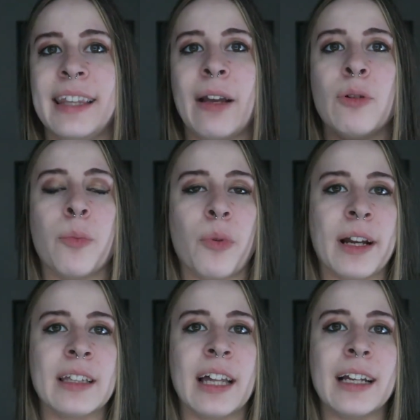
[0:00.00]
they will
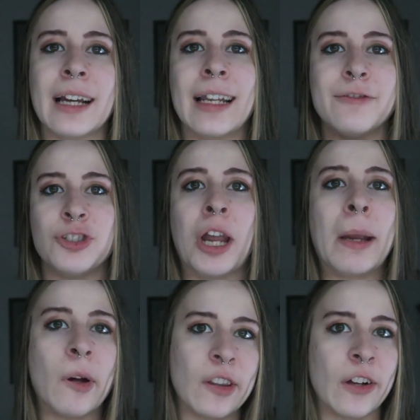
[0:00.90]
bring like kind of
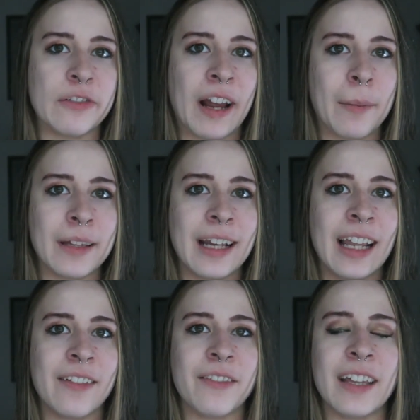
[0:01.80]
shame on their family
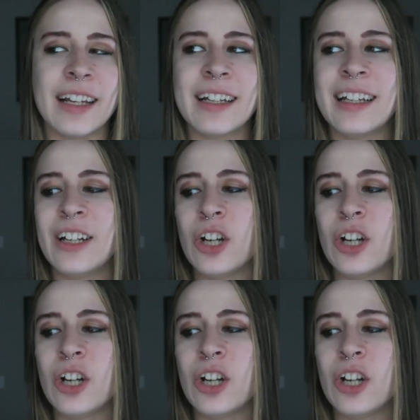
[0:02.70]
kind of thing.